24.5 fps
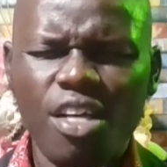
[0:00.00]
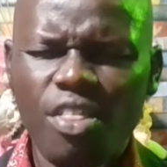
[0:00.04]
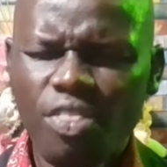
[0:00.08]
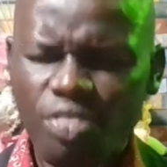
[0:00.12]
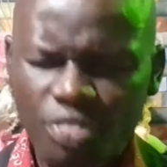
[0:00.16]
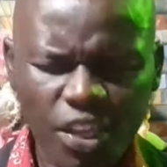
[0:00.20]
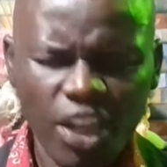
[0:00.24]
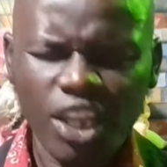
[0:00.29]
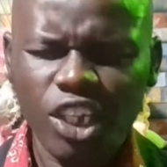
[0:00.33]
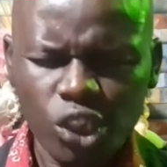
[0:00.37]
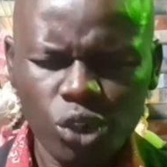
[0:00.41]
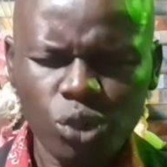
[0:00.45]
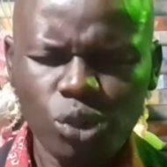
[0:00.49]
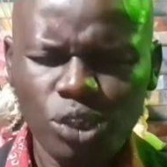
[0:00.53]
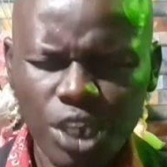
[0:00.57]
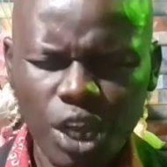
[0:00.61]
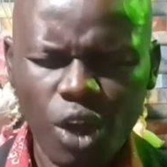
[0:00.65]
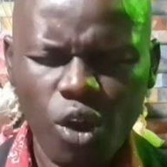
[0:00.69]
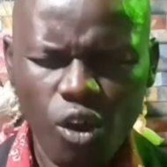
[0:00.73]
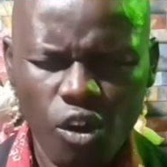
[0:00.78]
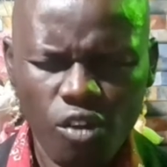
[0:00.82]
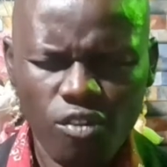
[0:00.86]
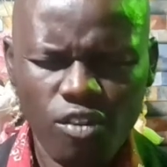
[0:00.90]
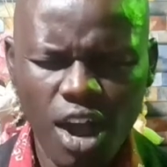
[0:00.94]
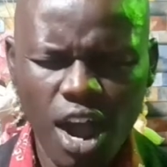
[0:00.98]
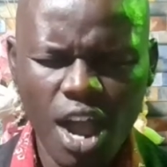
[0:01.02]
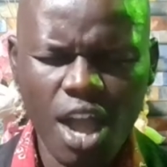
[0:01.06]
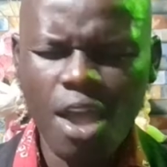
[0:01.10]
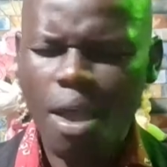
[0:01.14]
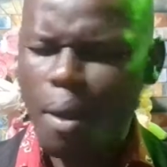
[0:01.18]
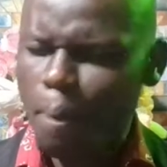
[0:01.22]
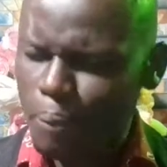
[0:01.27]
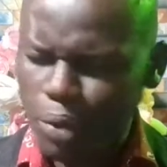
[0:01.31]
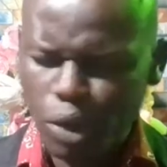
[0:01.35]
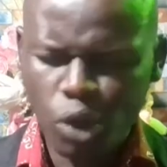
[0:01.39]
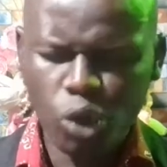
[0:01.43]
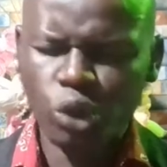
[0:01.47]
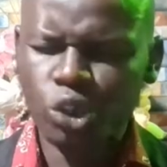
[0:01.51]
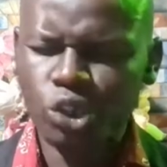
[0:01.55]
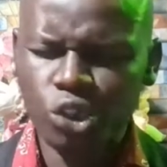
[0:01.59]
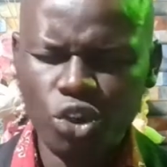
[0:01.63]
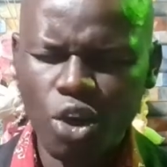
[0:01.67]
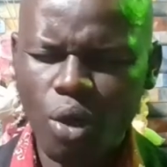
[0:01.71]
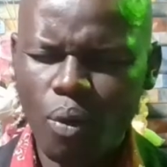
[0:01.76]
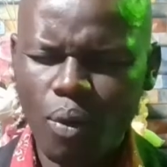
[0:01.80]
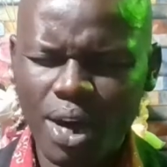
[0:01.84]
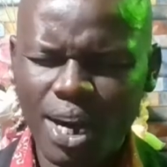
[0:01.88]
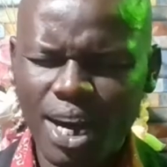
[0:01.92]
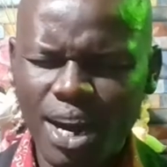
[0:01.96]
Thank you, Jehovah, because you
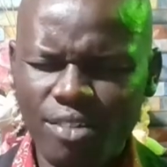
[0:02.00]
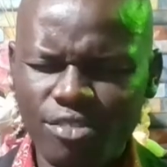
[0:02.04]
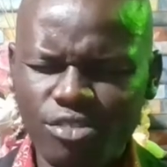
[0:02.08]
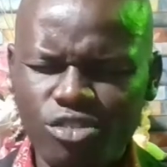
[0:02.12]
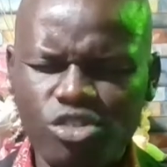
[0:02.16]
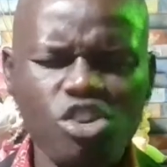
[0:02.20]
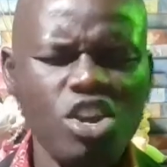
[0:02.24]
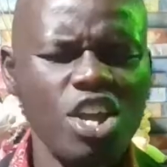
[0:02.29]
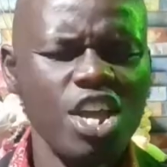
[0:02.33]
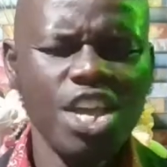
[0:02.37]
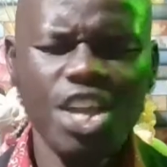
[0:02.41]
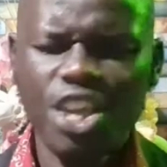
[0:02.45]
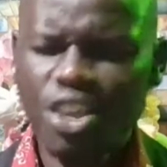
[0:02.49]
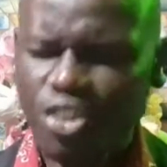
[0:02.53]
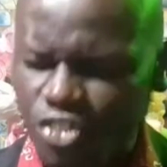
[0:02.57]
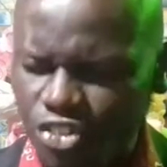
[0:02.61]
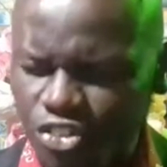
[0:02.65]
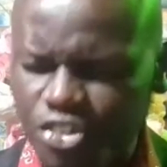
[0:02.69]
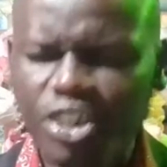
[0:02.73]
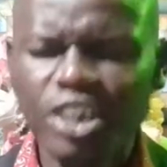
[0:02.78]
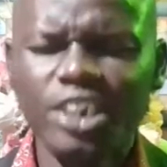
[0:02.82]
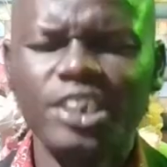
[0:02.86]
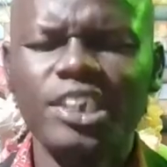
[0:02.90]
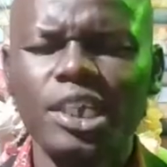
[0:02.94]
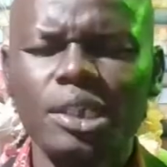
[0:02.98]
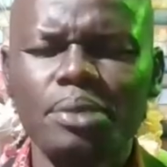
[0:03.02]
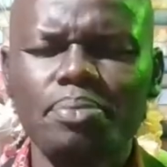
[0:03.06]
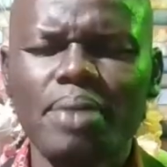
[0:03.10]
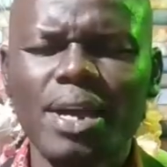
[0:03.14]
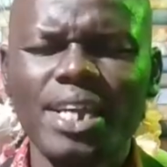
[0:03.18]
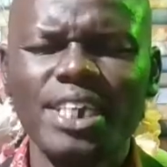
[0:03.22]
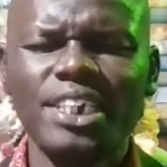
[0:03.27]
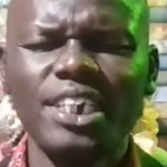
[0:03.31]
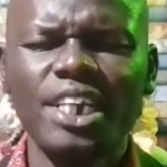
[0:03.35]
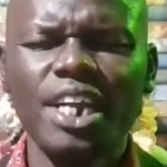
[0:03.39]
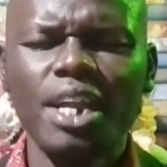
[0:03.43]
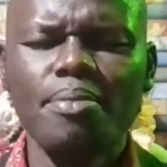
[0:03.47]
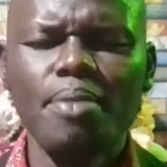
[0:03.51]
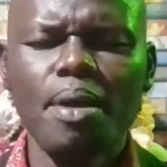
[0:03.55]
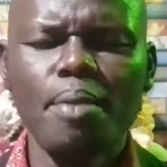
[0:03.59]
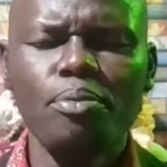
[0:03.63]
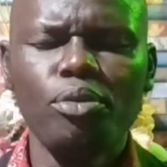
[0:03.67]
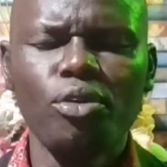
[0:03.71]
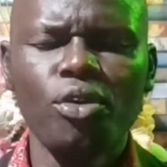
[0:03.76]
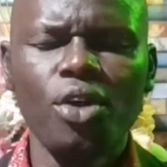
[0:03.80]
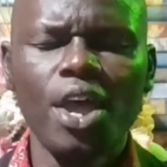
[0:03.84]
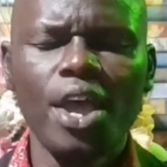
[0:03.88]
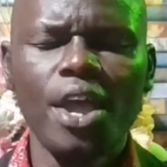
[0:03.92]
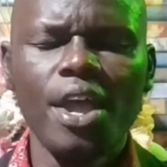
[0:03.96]
are wonderful. In Jesus' mighty name I
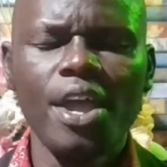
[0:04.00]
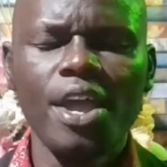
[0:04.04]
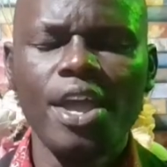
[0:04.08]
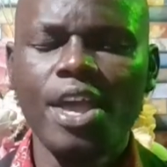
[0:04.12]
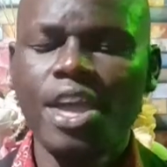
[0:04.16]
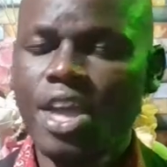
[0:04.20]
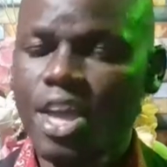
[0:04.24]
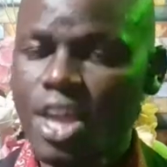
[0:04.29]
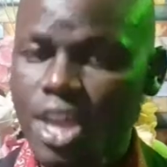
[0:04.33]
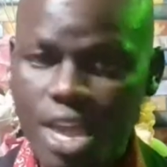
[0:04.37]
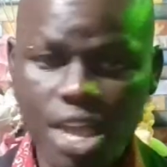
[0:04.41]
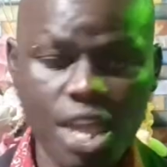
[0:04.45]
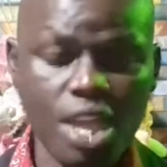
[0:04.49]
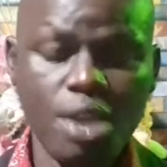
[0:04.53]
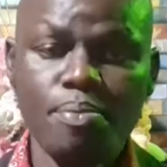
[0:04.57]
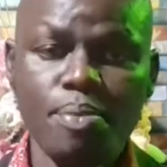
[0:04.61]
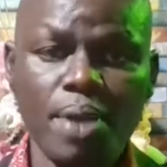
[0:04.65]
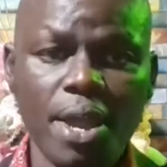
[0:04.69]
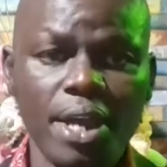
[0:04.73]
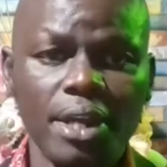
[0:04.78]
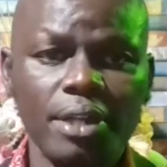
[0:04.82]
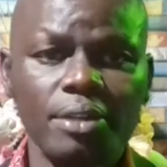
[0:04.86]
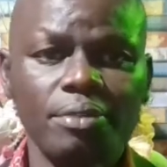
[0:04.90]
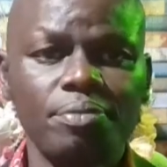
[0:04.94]
pray. Amen.